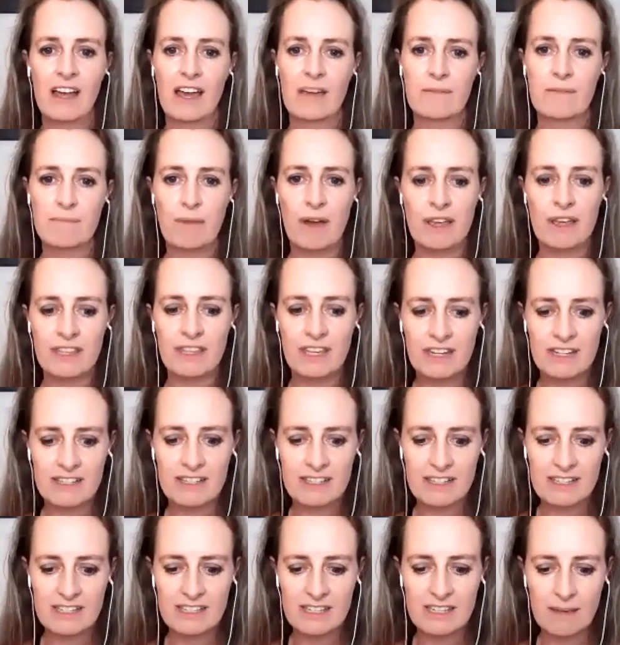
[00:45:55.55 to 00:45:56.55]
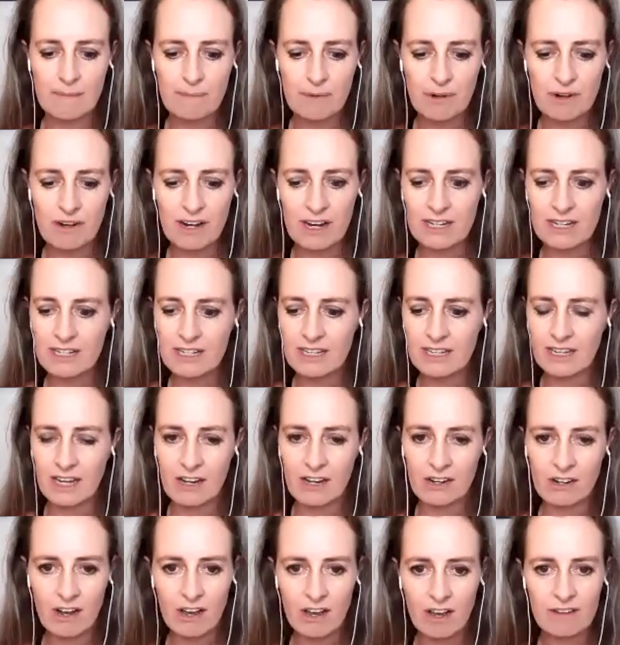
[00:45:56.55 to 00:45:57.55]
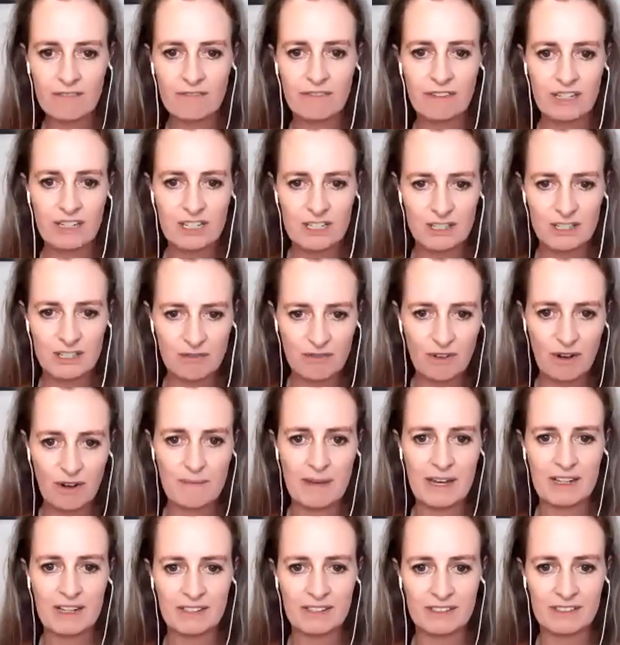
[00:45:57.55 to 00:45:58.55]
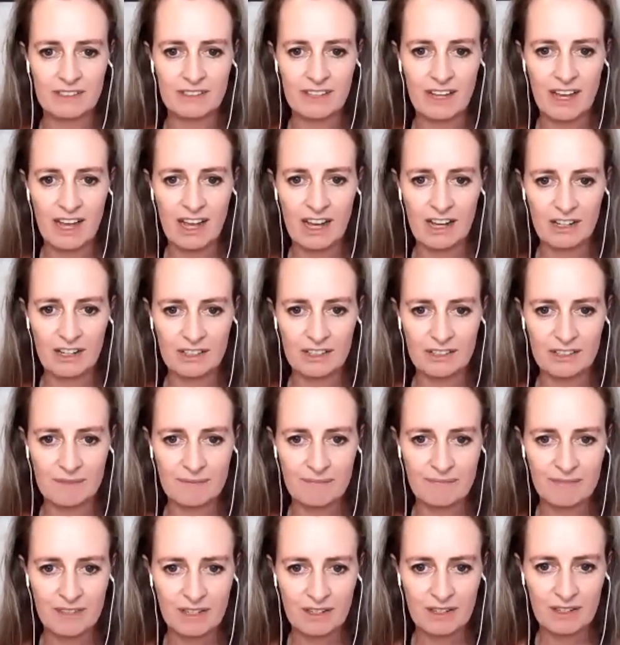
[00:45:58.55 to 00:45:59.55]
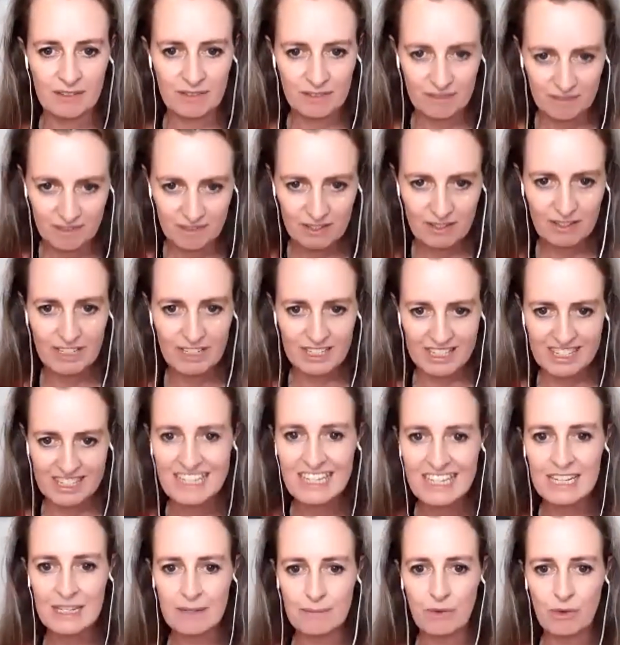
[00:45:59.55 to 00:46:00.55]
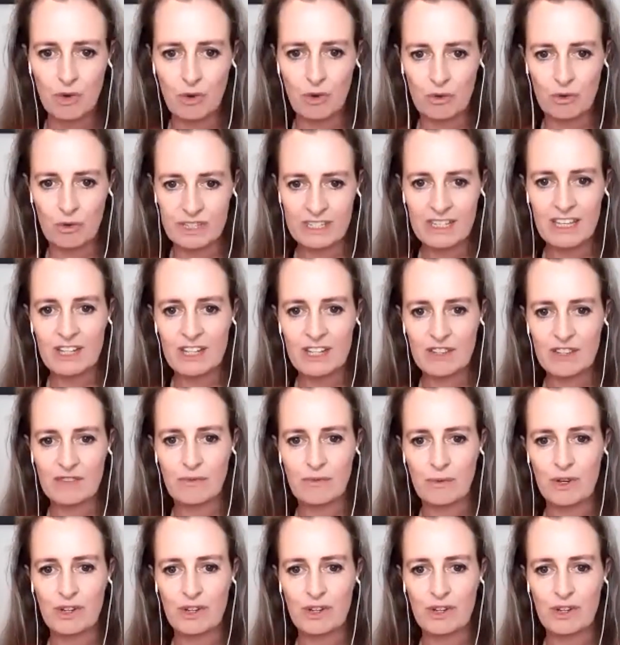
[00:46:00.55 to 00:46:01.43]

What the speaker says: And part of that is separating our confidence from our esteem or sense of